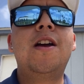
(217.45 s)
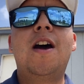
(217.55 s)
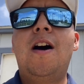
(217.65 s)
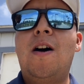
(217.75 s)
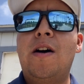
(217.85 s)

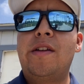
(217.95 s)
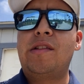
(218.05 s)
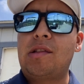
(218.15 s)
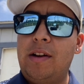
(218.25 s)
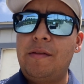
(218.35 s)
Uh, the
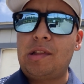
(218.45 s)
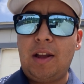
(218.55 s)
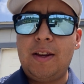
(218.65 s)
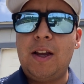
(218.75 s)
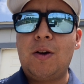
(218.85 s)
city of
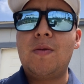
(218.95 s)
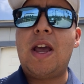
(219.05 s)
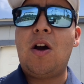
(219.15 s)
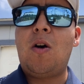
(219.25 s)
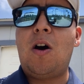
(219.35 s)
San Diego
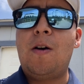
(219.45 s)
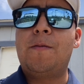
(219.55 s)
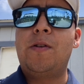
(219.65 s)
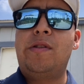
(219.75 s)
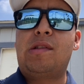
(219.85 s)
now
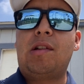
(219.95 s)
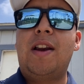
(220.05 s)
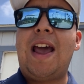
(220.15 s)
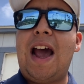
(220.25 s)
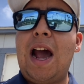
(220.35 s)
offers
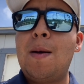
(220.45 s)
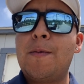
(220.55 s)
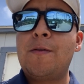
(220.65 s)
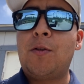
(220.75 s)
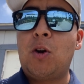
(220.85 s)
an app
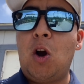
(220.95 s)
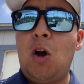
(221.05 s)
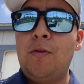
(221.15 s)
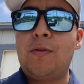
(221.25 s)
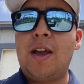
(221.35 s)
for
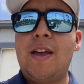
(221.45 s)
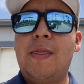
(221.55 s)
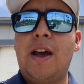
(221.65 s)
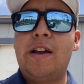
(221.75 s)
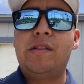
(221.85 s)
golf, and
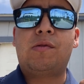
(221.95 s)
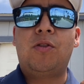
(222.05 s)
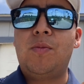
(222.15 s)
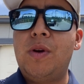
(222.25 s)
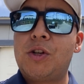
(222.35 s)
that is for
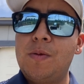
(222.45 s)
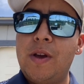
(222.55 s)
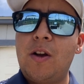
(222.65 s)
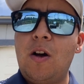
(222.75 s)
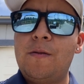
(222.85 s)
the Mission
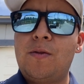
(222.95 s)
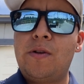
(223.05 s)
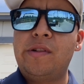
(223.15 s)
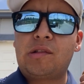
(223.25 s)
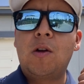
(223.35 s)
Bay Golf
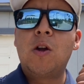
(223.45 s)
Course,